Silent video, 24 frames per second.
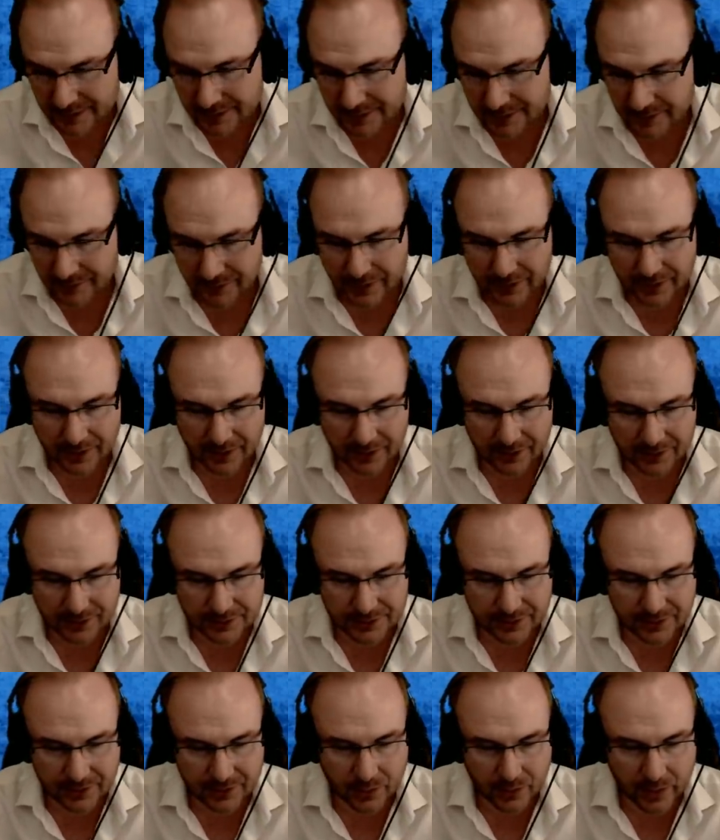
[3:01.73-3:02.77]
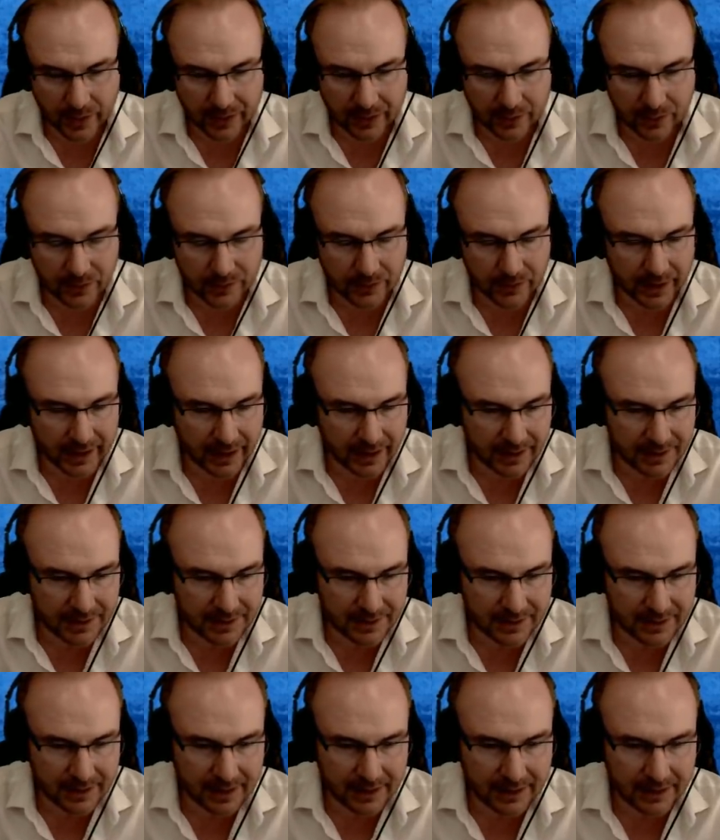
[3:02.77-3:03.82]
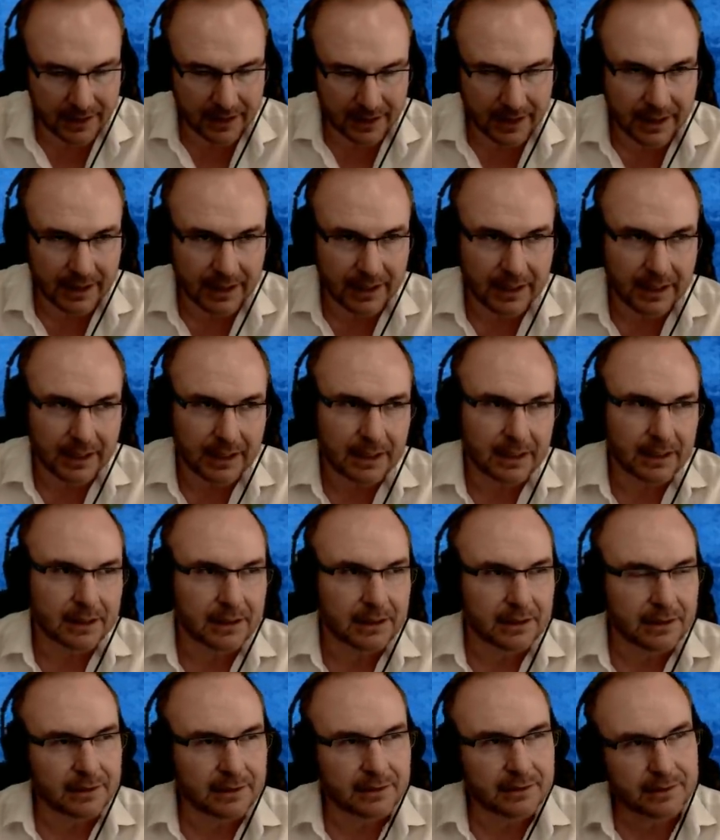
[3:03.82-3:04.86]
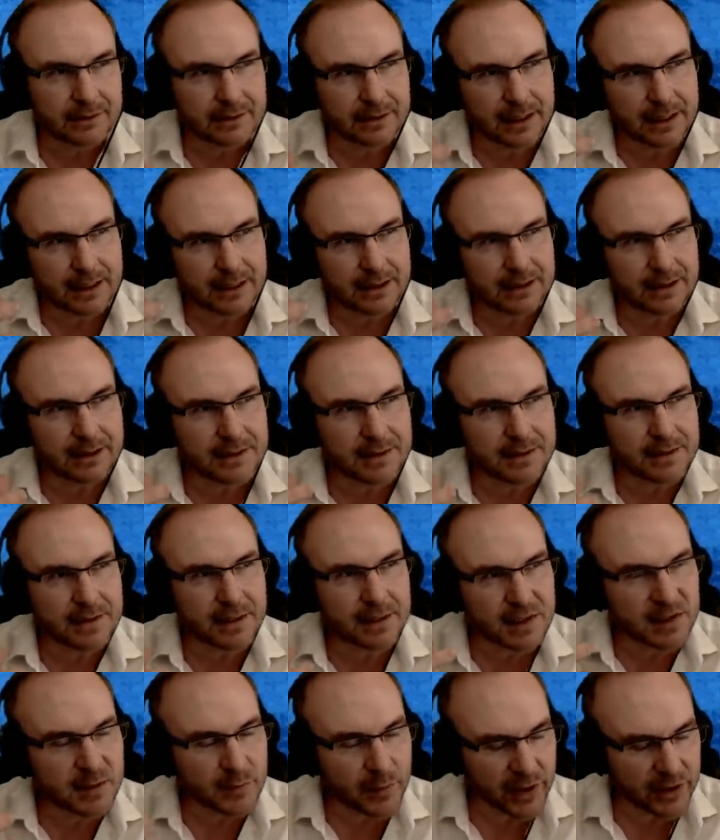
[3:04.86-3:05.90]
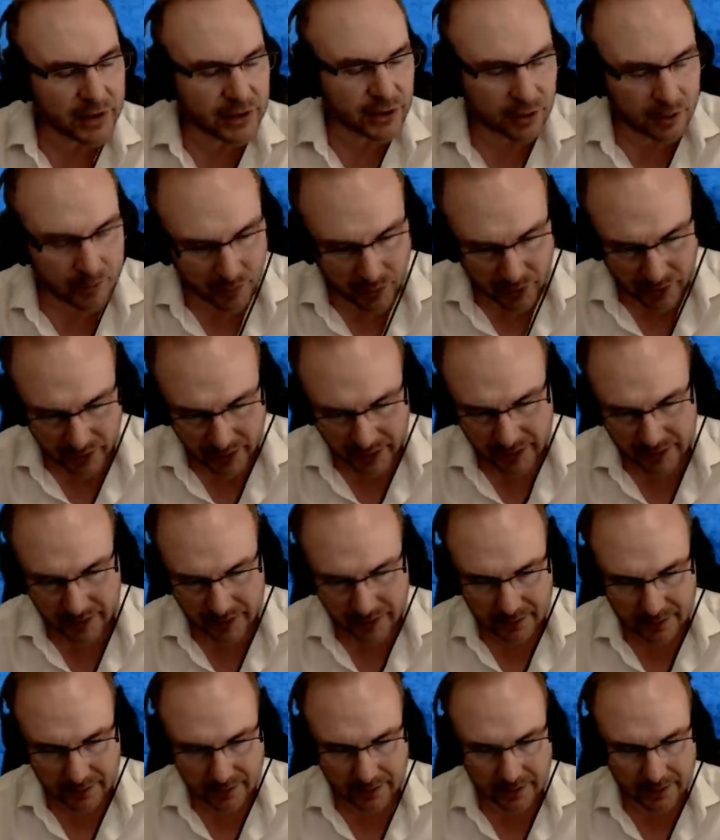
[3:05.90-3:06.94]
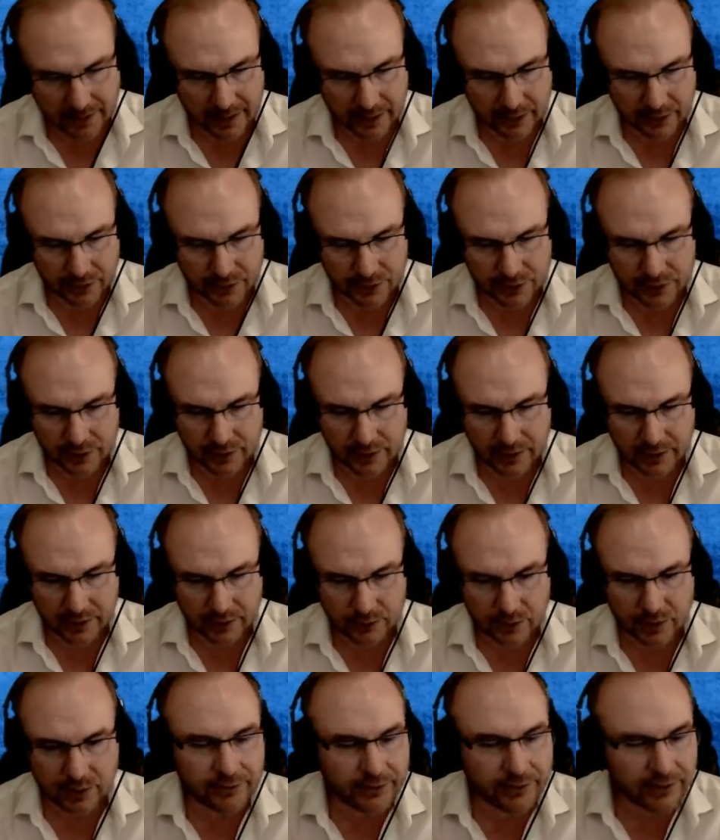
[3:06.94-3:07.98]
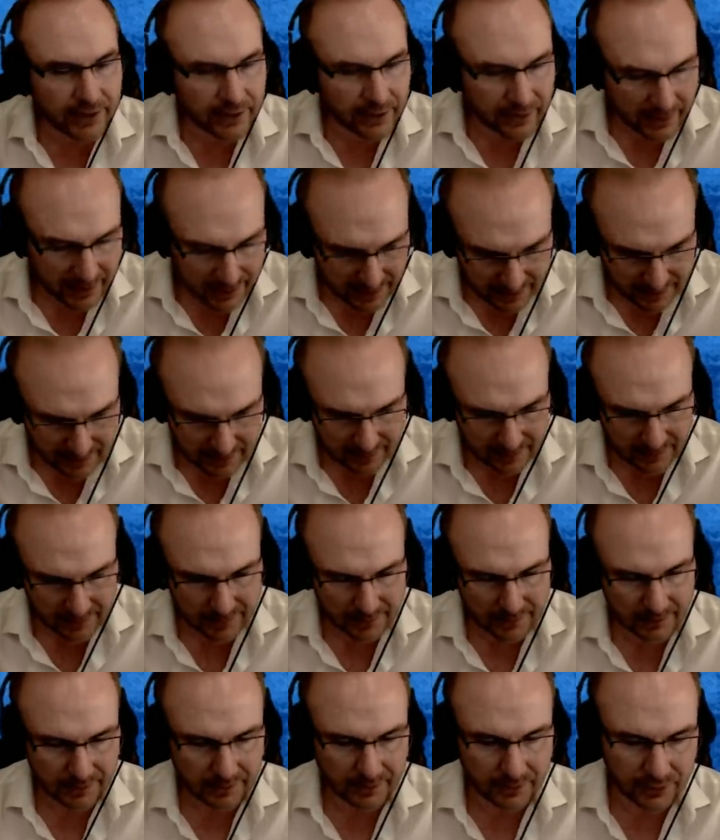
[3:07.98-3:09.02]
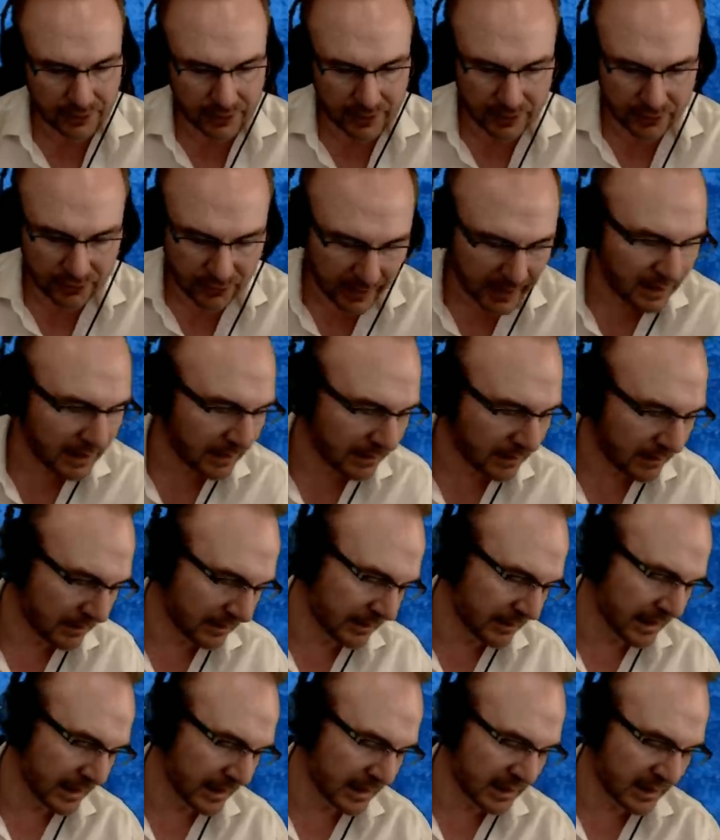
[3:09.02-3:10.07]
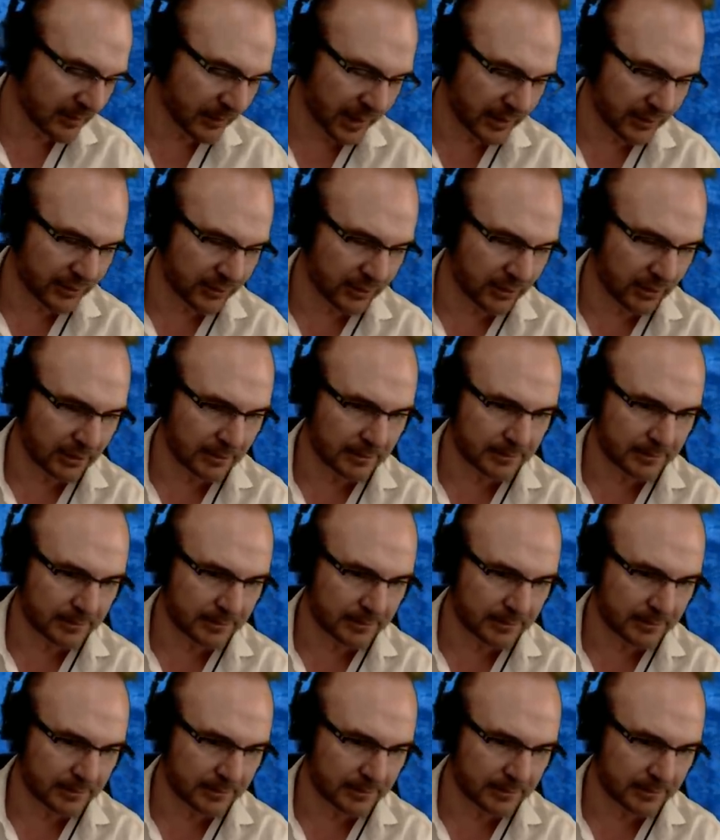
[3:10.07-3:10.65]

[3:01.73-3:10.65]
of their culture, the way they were raised, that, that this is a special book and you should revere it. You should treat it as special.